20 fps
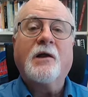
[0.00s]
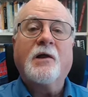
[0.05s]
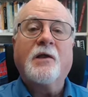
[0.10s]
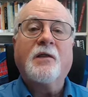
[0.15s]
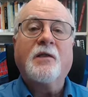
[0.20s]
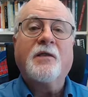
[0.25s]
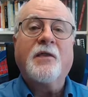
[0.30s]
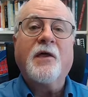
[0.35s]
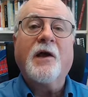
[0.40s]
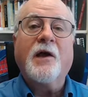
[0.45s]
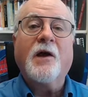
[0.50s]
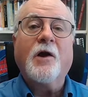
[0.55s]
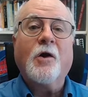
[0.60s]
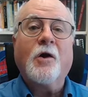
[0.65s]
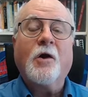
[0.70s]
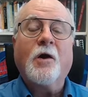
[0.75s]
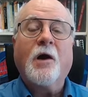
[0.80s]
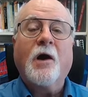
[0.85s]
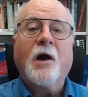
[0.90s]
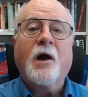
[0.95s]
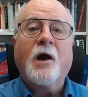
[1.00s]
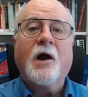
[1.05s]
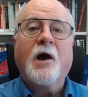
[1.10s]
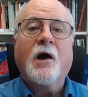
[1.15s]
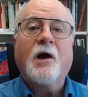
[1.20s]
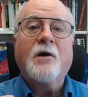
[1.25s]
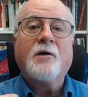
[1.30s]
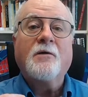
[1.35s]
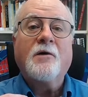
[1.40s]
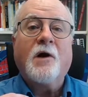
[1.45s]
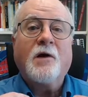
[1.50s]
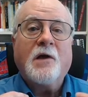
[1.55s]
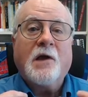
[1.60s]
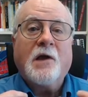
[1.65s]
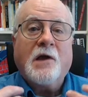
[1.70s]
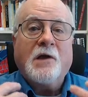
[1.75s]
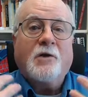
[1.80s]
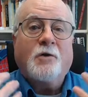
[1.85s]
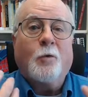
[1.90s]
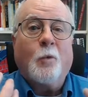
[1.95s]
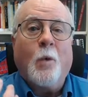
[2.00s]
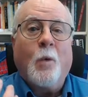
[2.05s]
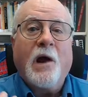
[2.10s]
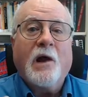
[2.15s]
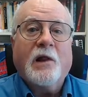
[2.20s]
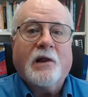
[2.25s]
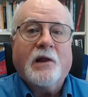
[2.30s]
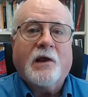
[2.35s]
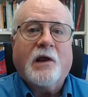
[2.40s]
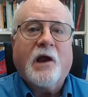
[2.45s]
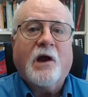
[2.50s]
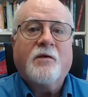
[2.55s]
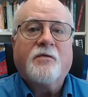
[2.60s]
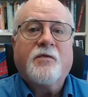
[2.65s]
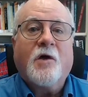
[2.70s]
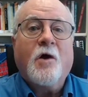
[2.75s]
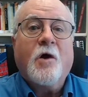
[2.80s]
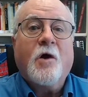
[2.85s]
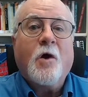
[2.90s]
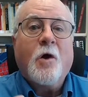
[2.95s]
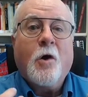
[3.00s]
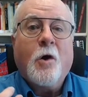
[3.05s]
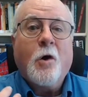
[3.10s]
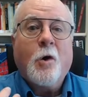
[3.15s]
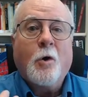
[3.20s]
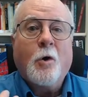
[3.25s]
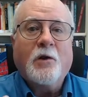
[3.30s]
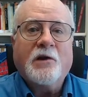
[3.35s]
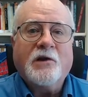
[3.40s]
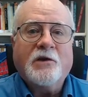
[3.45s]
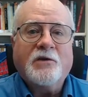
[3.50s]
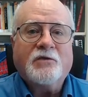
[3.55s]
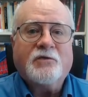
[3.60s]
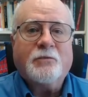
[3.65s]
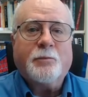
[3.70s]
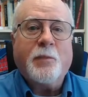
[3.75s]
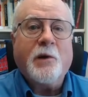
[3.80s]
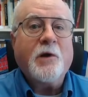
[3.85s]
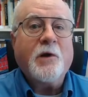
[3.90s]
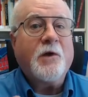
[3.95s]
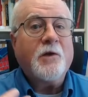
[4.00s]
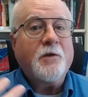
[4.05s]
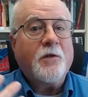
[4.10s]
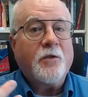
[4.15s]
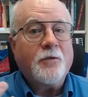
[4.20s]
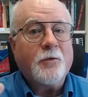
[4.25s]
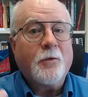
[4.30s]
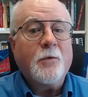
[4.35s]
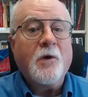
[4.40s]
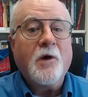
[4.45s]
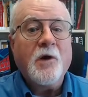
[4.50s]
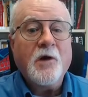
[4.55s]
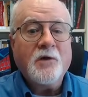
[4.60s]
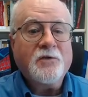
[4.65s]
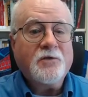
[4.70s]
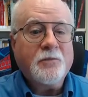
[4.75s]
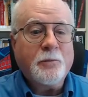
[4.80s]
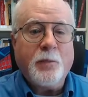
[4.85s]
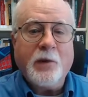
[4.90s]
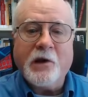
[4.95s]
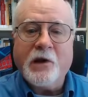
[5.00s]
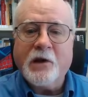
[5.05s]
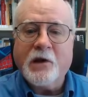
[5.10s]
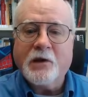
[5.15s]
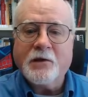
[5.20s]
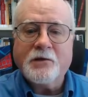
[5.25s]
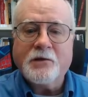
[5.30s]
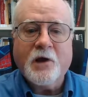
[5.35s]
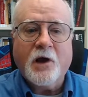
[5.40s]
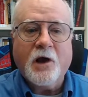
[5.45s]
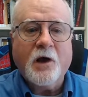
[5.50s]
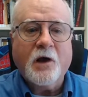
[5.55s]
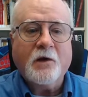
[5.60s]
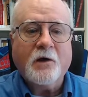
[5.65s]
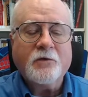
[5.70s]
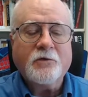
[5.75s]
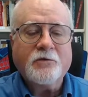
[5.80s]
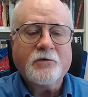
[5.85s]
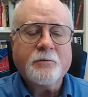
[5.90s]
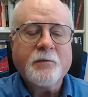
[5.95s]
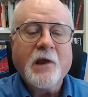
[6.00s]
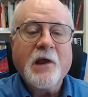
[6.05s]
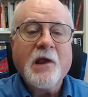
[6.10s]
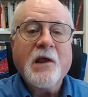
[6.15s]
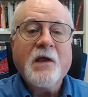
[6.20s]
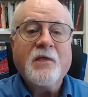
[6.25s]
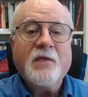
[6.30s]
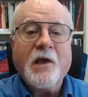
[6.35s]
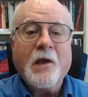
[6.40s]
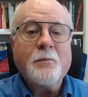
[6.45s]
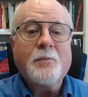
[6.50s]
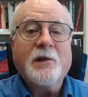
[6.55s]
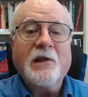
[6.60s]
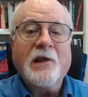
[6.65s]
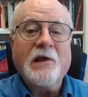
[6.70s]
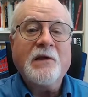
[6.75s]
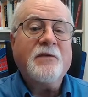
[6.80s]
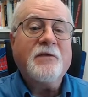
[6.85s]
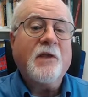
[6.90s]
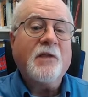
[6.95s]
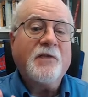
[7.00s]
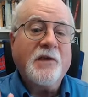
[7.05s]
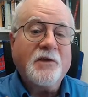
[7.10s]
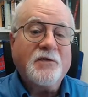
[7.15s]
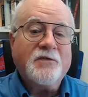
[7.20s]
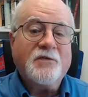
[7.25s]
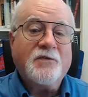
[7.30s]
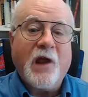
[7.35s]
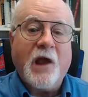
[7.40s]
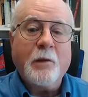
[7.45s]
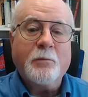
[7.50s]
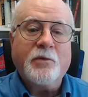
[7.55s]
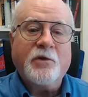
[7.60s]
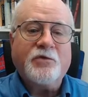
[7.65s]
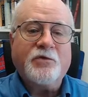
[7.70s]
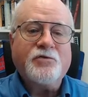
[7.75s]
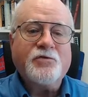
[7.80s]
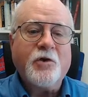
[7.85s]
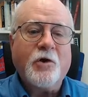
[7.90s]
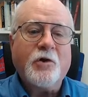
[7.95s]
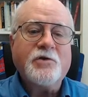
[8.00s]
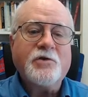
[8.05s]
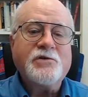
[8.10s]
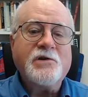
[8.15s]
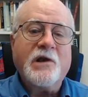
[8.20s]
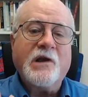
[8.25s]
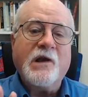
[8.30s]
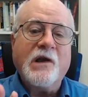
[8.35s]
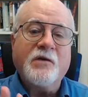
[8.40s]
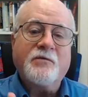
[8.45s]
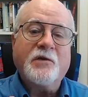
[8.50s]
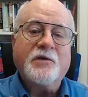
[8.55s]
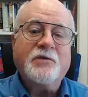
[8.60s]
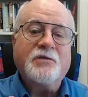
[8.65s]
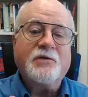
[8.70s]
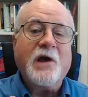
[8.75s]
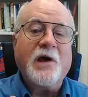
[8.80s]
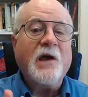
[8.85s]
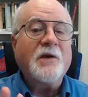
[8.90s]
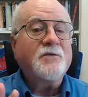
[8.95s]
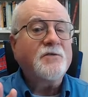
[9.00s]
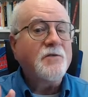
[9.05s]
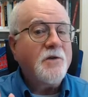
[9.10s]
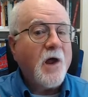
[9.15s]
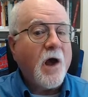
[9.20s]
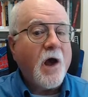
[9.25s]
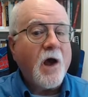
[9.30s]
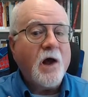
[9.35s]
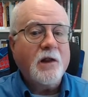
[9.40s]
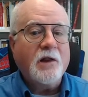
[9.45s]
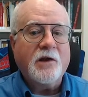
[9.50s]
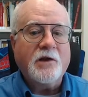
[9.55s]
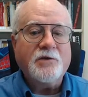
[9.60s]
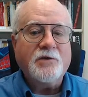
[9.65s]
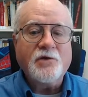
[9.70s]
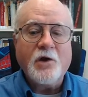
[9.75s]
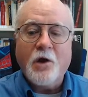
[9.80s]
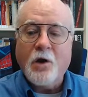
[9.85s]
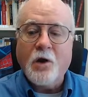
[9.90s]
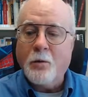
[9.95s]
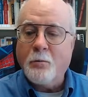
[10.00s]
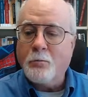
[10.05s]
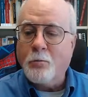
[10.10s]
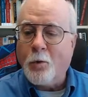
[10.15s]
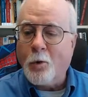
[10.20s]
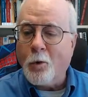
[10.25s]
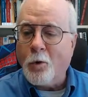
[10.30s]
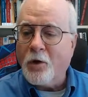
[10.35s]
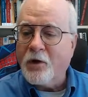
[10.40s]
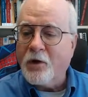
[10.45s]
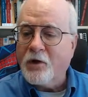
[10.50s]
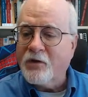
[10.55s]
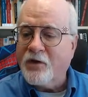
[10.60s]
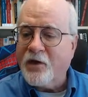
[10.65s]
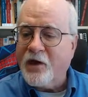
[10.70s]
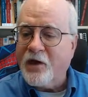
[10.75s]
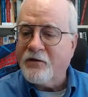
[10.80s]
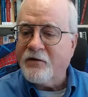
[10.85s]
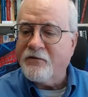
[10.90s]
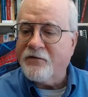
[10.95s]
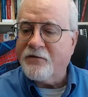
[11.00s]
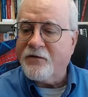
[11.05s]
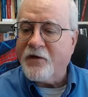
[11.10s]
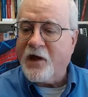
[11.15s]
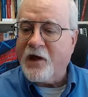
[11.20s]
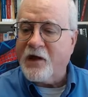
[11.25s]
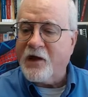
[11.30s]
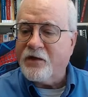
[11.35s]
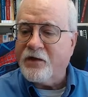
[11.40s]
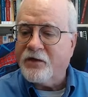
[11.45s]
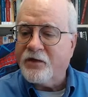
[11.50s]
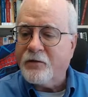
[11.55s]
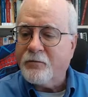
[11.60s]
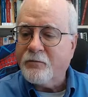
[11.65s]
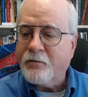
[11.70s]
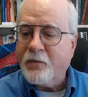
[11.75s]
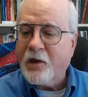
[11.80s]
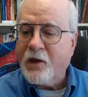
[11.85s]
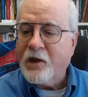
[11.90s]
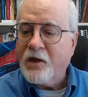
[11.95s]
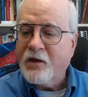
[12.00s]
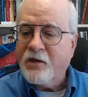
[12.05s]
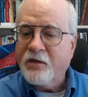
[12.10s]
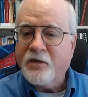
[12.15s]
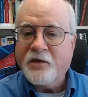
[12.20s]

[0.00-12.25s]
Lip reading: their indwelling of the Holy Spirit through speaking in tongues. They believed that the established church emphasized knowledge more than faith. The